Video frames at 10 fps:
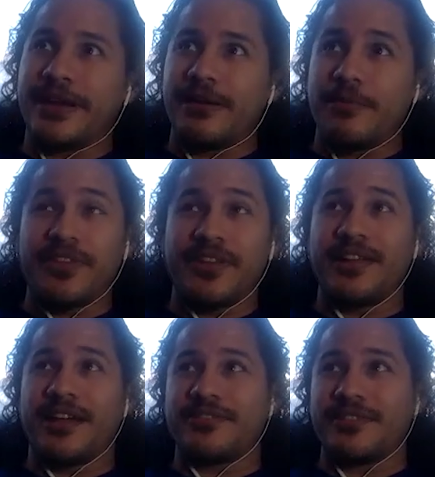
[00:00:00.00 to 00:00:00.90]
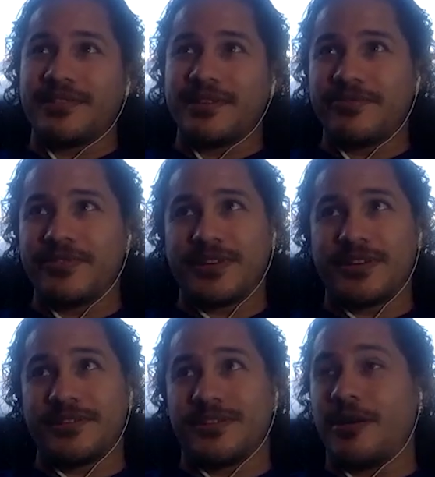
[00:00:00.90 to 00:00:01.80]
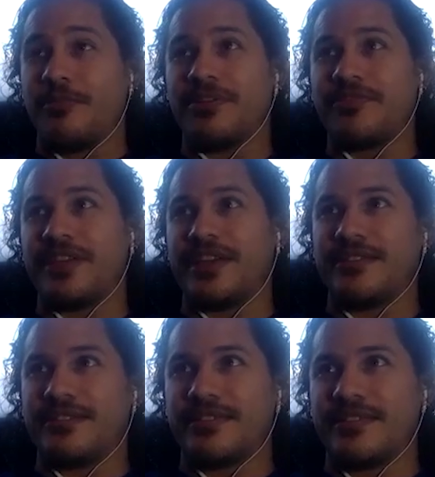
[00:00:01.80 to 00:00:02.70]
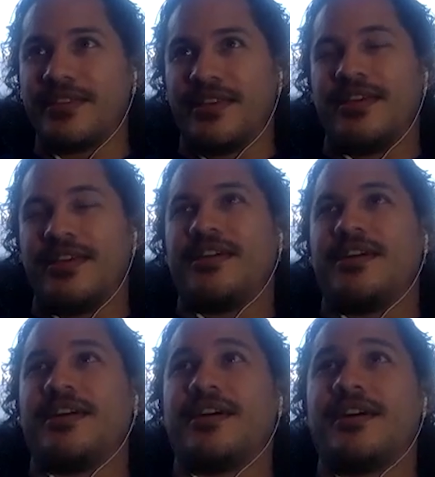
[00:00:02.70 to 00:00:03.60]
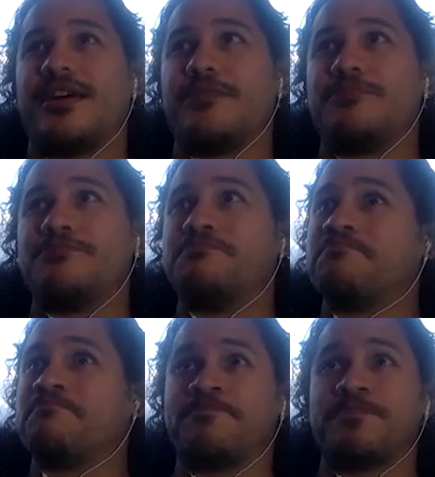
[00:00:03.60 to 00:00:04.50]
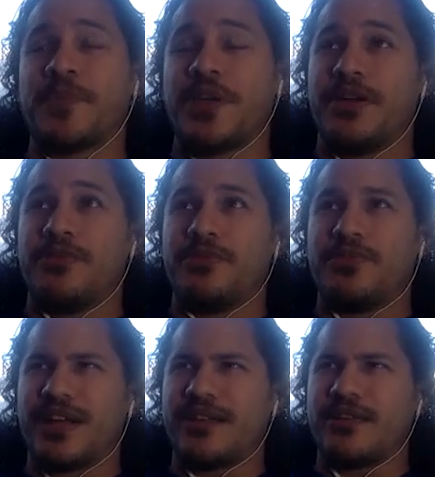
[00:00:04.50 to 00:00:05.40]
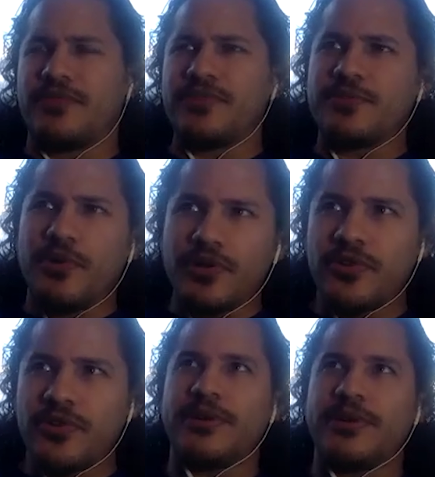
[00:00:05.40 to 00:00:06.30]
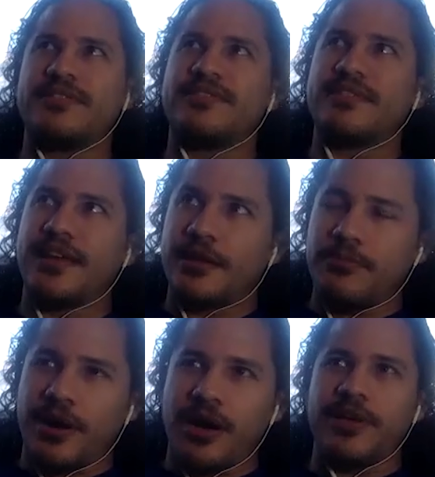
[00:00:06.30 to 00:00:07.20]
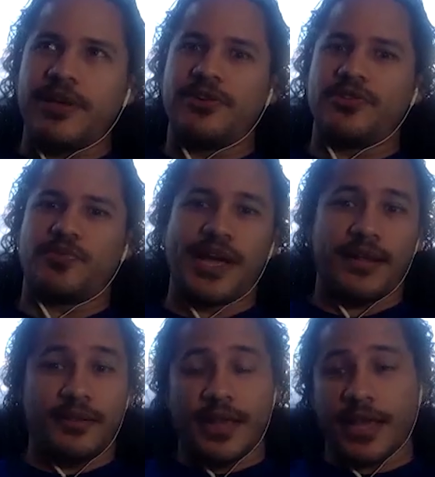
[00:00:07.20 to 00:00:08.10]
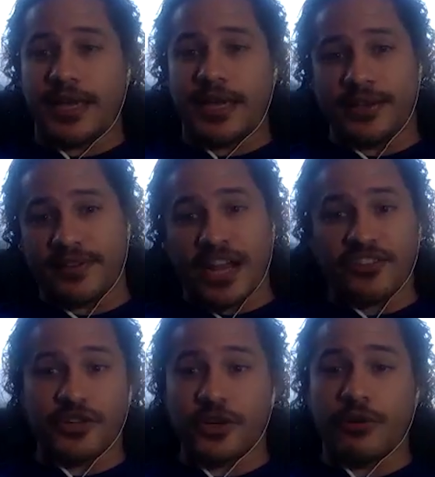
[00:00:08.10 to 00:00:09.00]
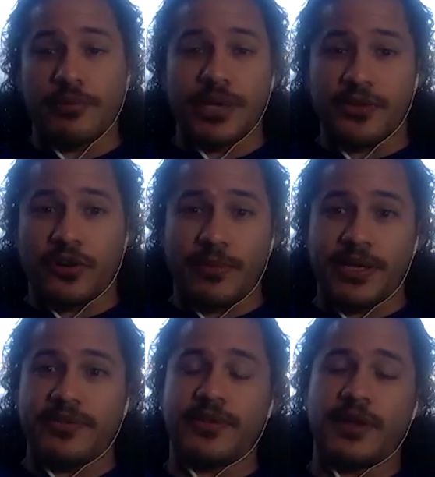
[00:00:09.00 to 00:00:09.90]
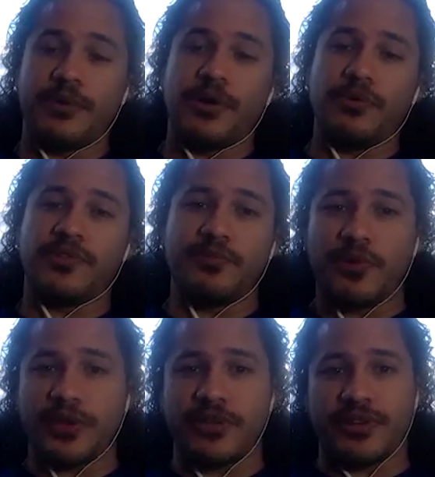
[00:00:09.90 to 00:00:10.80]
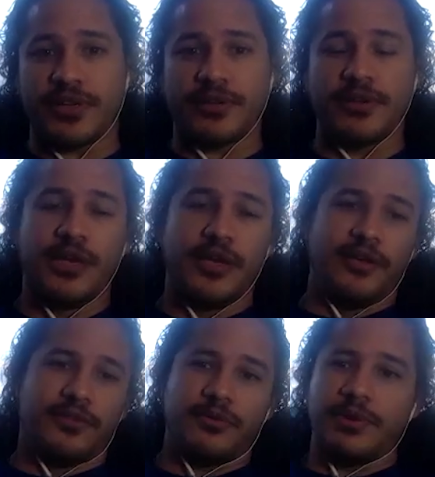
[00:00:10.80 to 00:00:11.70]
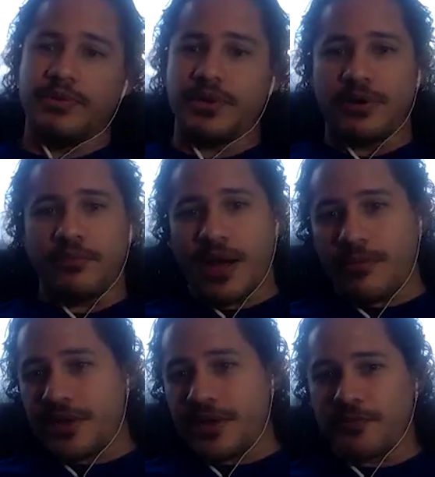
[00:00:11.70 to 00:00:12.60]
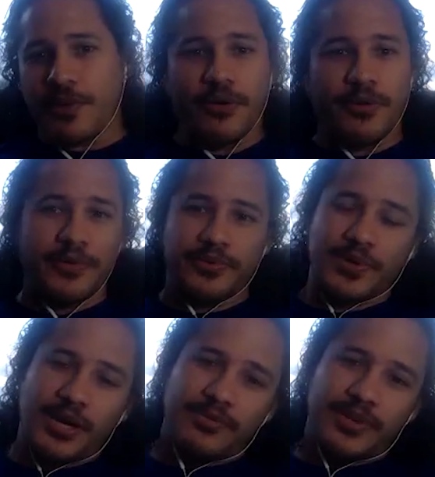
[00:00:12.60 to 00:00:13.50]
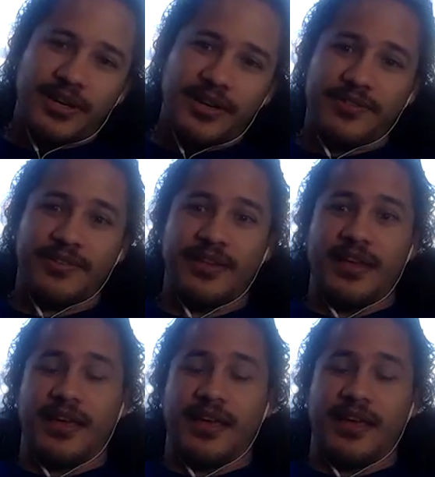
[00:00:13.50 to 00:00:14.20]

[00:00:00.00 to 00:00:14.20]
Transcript: represented the national team for a number of years. Um, we started off with small tournaments, like in Barbados. We had like international Caribbean tournaments that we always support each other. So we would go to Barbados. Barbados would come to us,